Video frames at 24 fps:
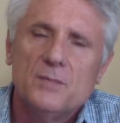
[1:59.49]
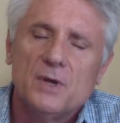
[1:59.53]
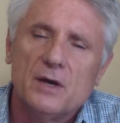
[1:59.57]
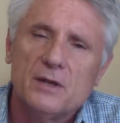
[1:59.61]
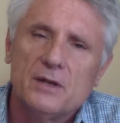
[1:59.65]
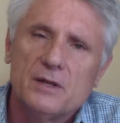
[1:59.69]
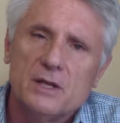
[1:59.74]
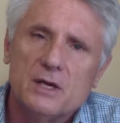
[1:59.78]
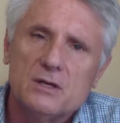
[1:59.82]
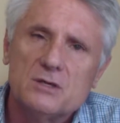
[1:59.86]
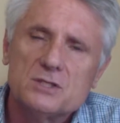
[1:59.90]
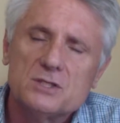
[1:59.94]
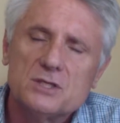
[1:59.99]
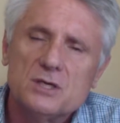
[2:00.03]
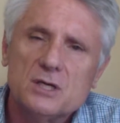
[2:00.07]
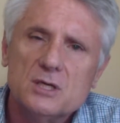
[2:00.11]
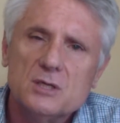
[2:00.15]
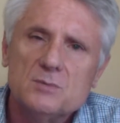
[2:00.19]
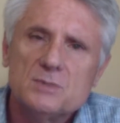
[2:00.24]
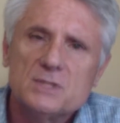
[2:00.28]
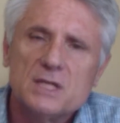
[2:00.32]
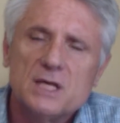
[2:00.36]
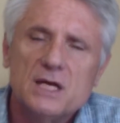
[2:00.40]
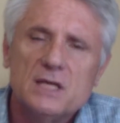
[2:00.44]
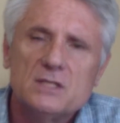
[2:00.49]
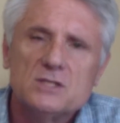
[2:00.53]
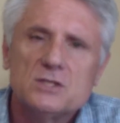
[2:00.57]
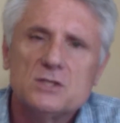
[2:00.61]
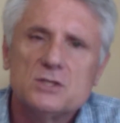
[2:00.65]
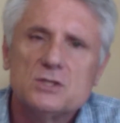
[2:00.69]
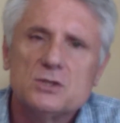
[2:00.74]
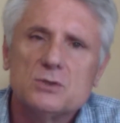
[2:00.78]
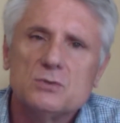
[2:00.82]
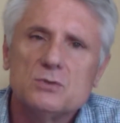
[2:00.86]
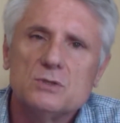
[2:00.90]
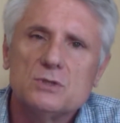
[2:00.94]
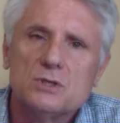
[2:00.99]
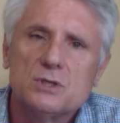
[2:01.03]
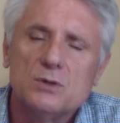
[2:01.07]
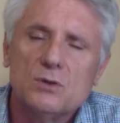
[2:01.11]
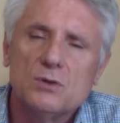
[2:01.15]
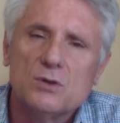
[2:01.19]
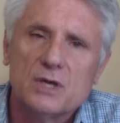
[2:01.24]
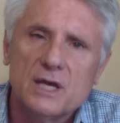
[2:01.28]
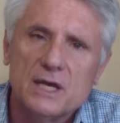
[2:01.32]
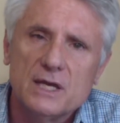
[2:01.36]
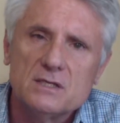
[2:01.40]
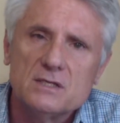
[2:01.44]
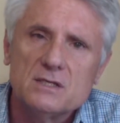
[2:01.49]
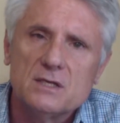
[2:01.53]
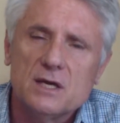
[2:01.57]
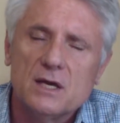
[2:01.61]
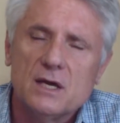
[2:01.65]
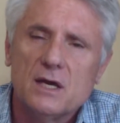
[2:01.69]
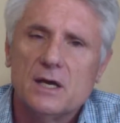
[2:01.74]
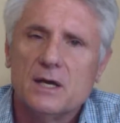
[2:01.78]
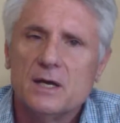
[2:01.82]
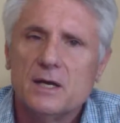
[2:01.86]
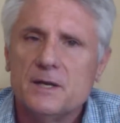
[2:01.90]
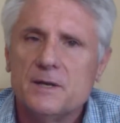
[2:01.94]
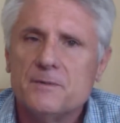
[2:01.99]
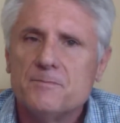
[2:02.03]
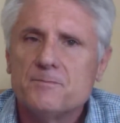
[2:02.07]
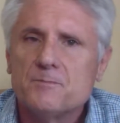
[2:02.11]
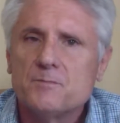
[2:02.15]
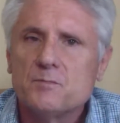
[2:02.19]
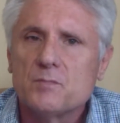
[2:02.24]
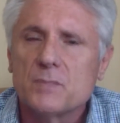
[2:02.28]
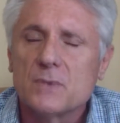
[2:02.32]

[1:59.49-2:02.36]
Under those circumstances, you'll get the